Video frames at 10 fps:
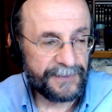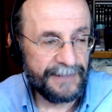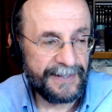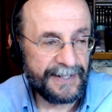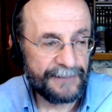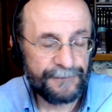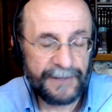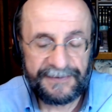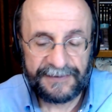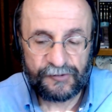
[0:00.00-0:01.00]
and they had
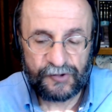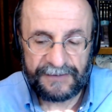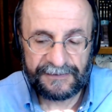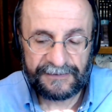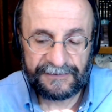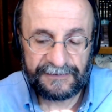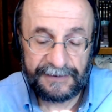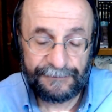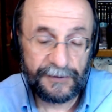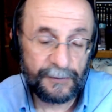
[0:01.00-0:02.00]
faith in Jesus,
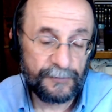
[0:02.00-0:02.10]
even though